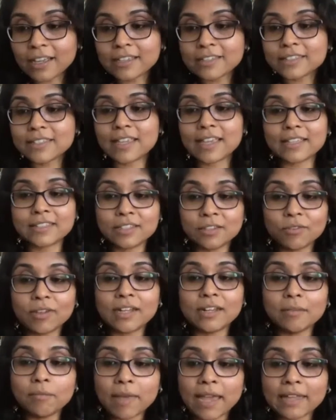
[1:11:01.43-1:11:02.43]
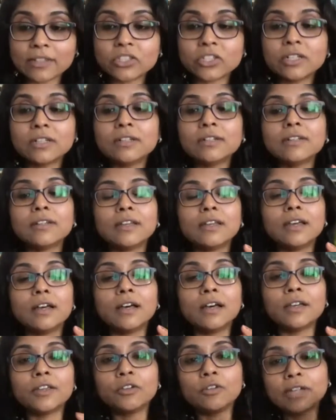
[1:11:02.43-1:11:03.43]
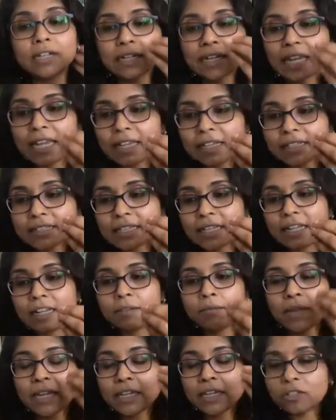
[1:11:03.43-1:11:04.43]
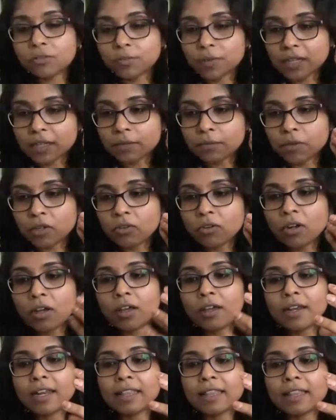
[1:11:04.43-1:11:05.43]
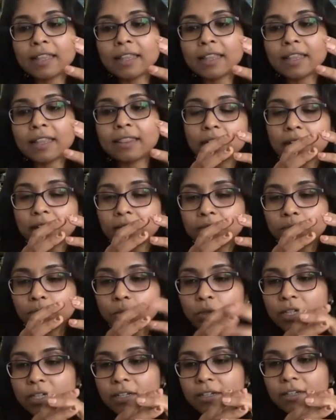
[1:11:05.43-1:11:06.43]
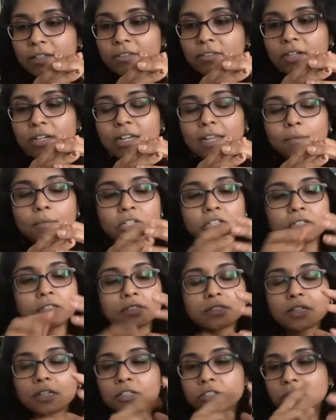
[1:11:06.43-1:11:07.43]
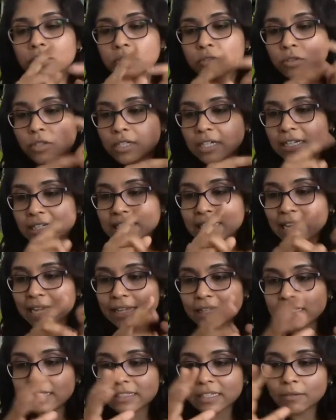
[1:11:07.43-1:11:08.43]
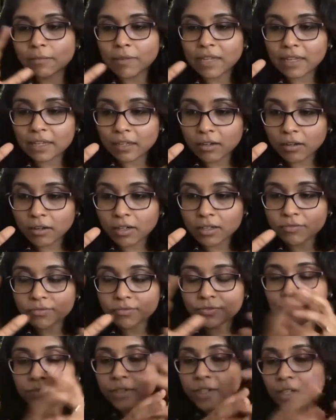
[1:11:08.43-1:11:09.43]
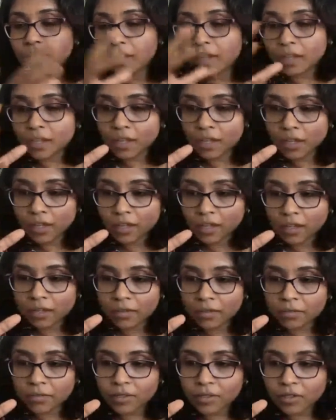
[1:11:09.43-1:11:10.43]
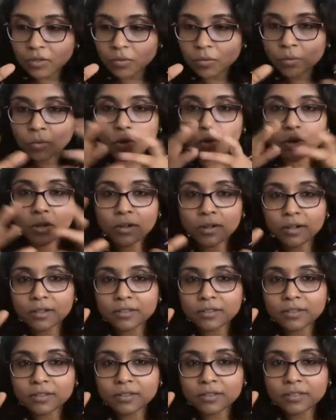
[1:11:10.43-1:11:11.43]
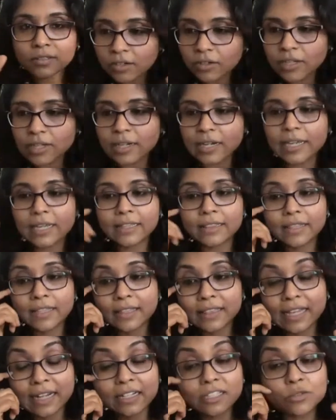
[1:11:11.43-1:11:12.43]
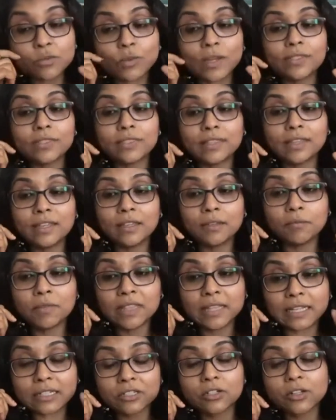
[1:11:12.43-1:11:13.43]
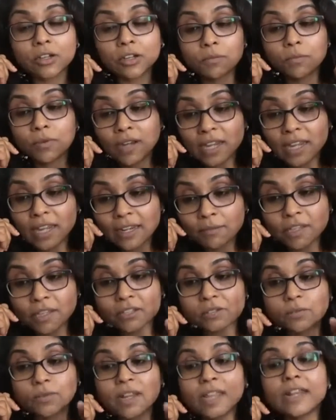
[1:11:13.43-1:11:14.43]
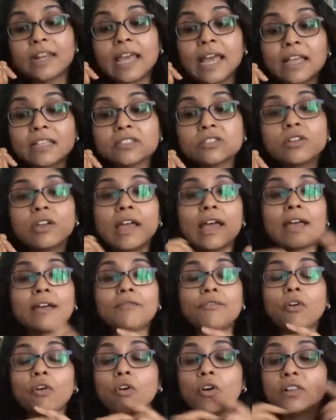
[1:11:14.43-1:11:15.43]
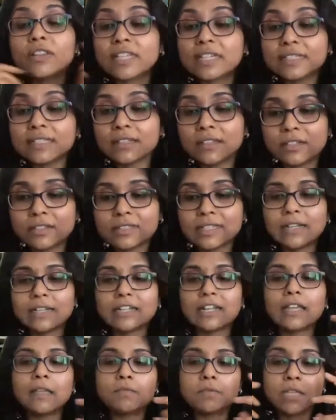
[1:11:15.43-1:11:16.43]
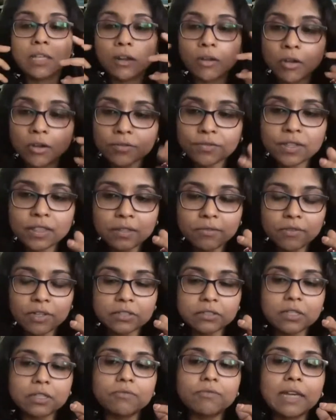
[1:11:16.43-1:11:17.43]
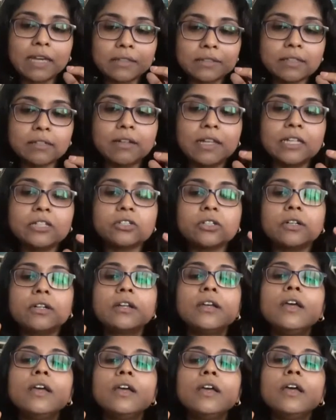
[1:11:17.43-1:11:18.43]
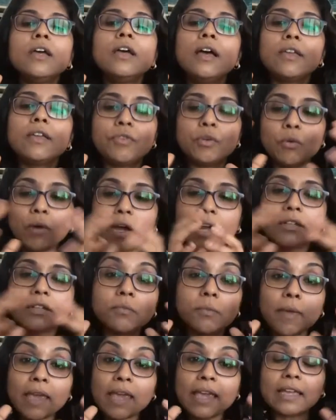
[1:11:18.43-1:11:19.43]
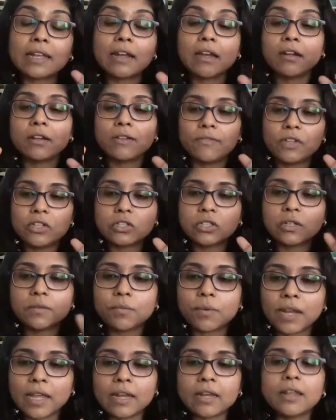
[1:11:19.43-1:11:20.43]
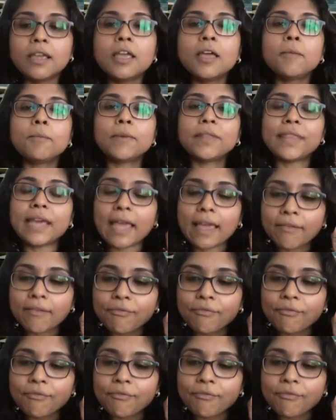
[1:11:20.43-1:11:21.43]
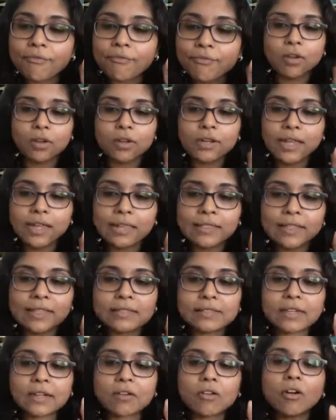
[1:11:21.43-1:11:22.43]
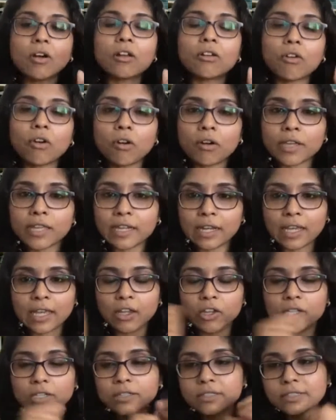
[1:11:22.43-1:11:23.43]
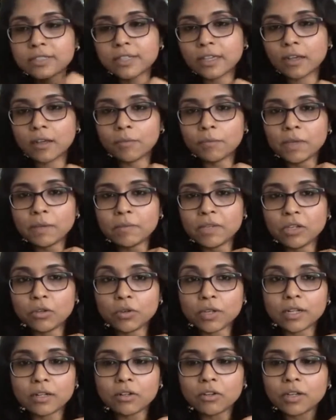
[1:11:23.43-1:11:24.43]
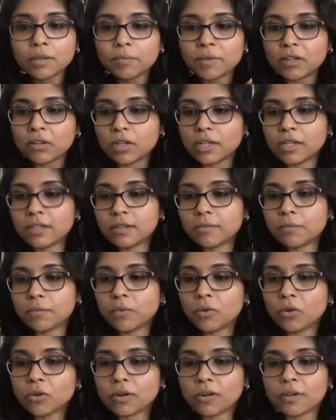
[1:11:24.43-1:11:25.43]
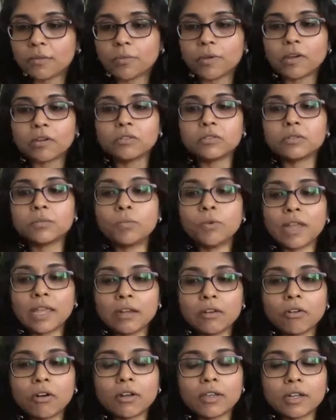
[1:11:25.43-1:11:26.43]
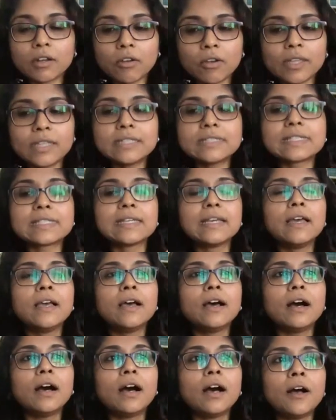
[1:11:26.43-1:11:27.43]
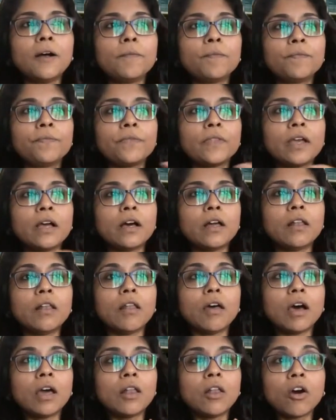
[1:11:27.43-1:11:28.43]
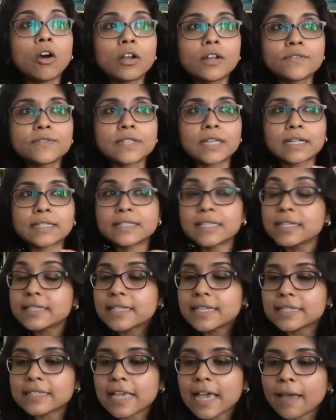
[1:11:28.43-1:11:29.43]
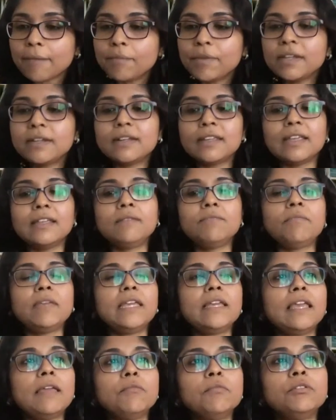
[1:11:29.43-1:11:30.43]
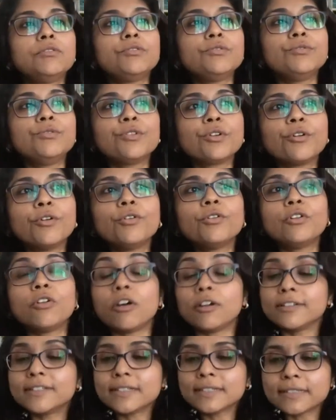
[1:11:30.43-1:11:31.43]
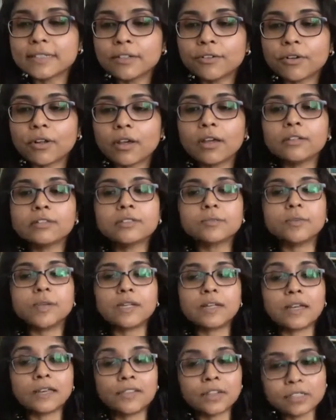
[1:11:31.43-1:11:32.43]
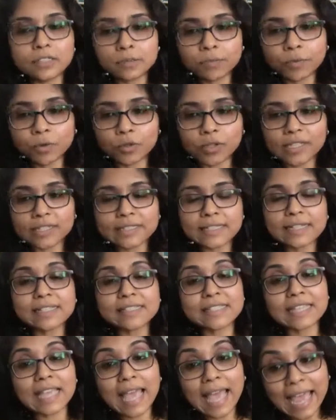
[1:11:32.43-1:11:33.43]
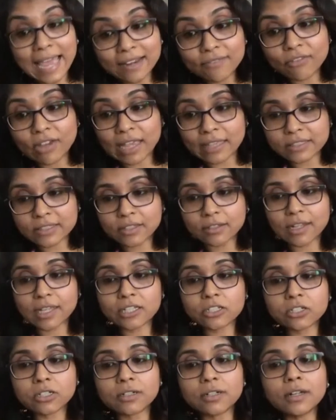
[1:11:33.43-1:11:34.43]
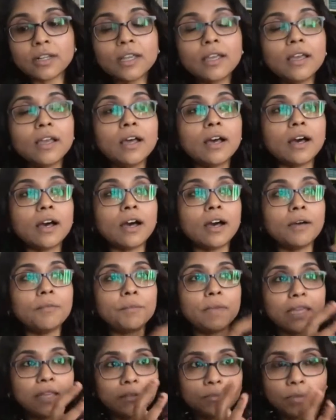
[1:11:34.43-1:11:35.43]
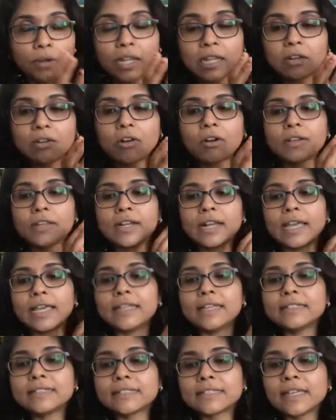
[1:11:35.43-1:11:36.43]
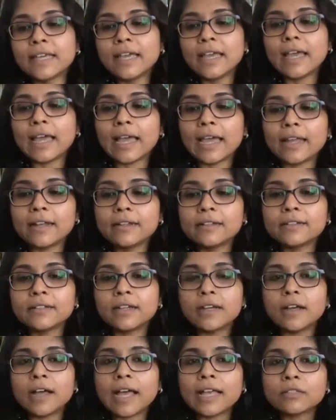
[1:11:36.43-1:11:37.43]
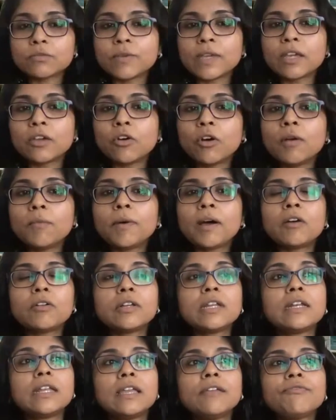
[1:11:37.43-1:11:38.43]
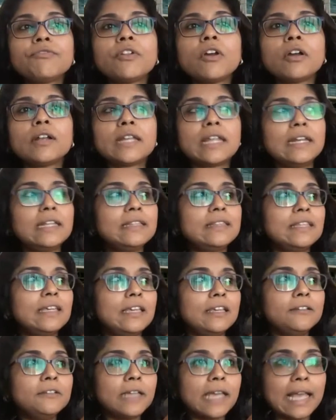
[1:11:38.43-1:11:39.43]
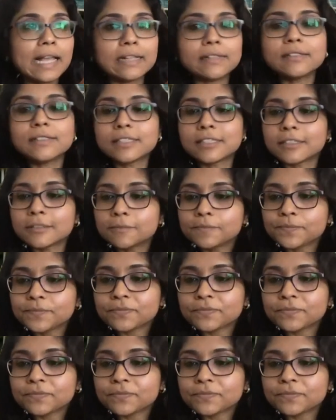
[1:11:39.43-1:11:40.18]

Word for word: task, as you can imagine, uh, you can take a cell and make it to become neuron, and then you can put it in a three-dimensional structure so it entangles and make a lot of uh, you know more circuit looking like thing that is one thing but that's not brain because brain has to have all these other cell types along with the bus vasculature if you are to make an artificial brain but the efforts are on and these are called organoids uh, maybe you can look up and read up more about brain organoids um, a, a, lot of success has happened in being able to grow not just neurons, but other supporting cells and vasculature um, in brain organoids. And uh, as we go about it, if not anything else,